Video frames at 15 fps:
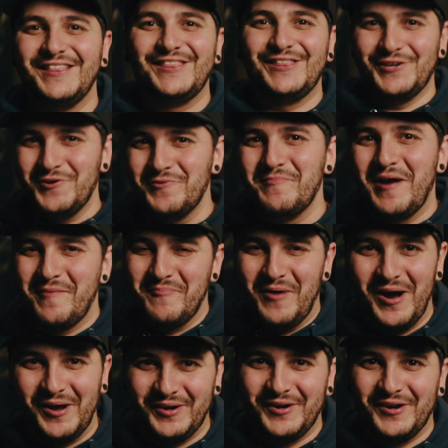through my
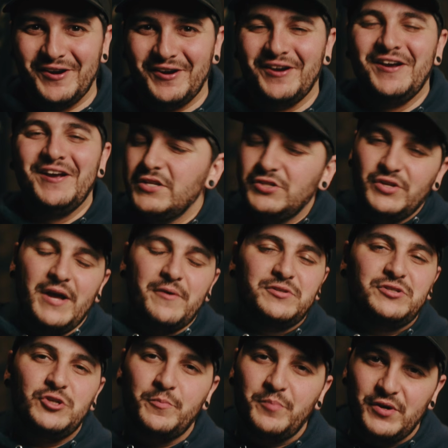monitor. So that was
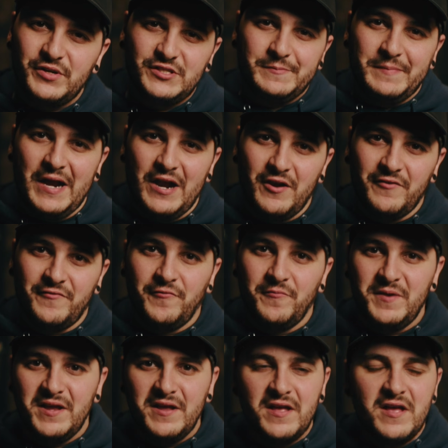super inspiring for me.